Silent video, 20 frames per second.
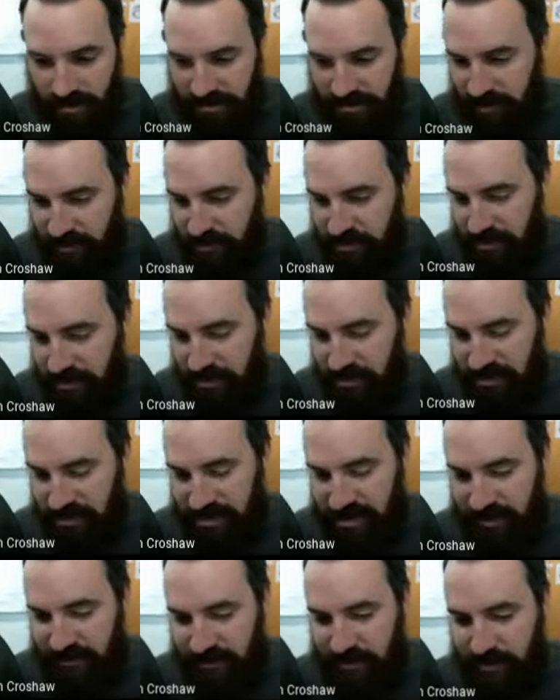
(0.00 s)
You'll just
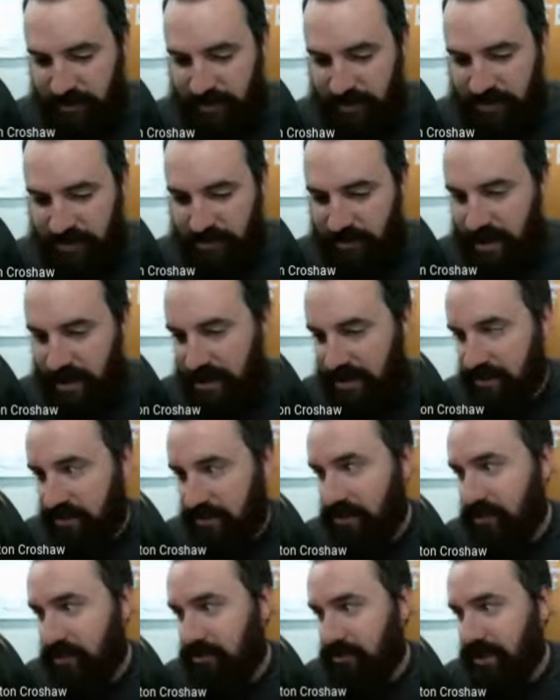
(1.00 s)
have to put your
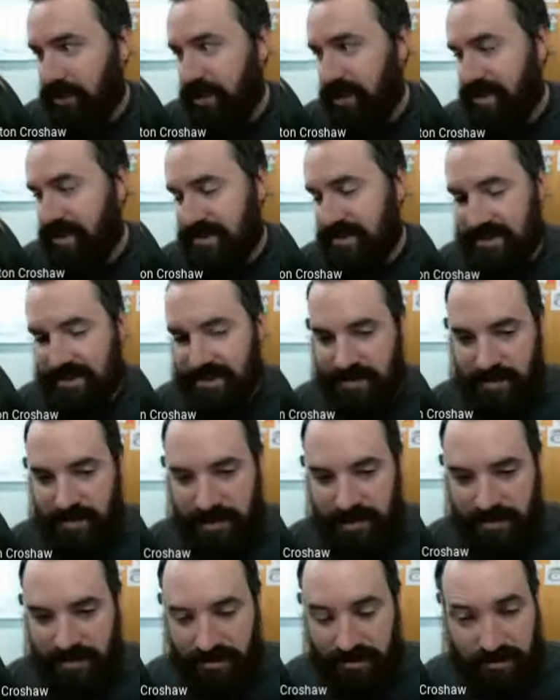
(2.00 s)
microphone right next to the
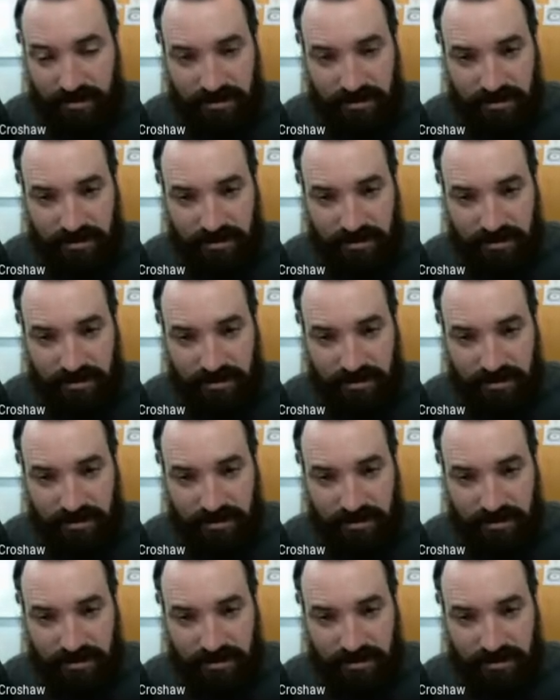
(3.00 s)
speaker.